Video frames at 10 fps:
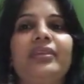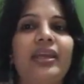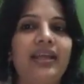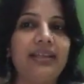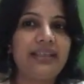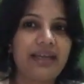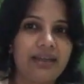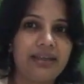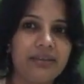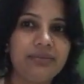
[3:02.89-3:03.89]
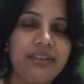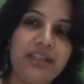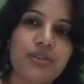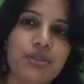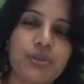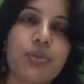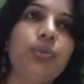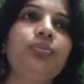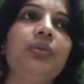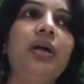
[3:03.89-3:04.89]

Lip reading: healthy things to do,